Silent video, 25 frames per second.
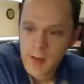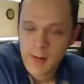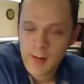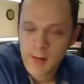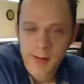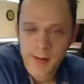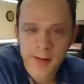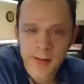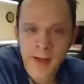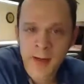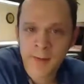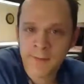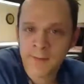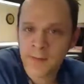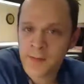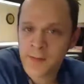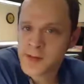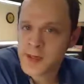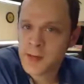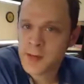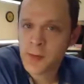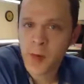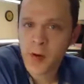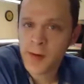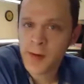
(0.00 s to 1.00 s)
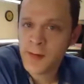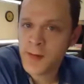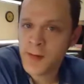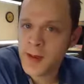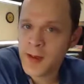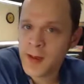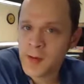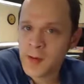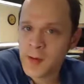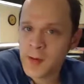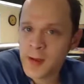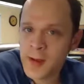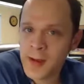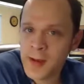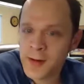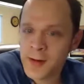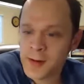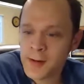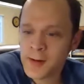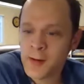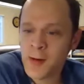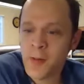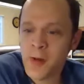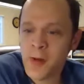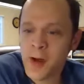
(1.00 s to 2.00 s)
Jeff, I just want to thank you again
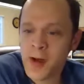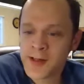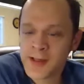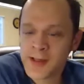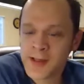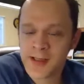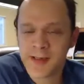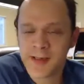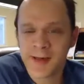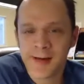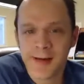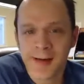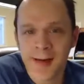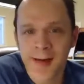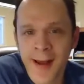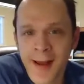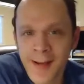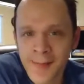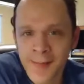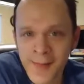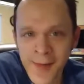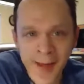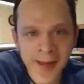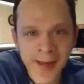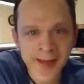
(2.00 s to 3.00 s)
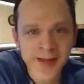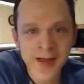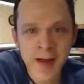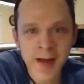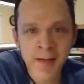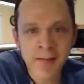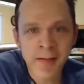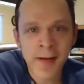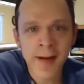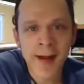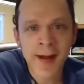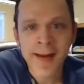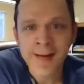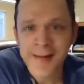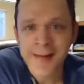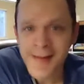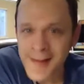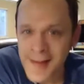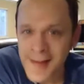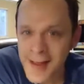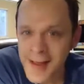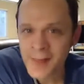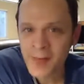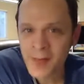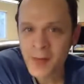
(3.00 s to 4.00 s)
so much. And like Jeff said,
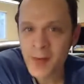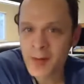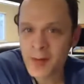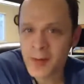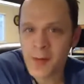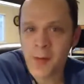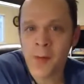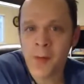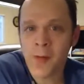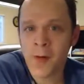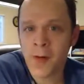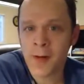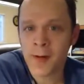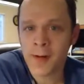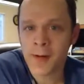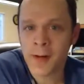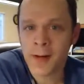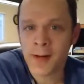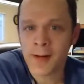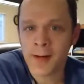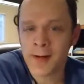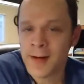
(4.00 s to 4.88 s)
get the course.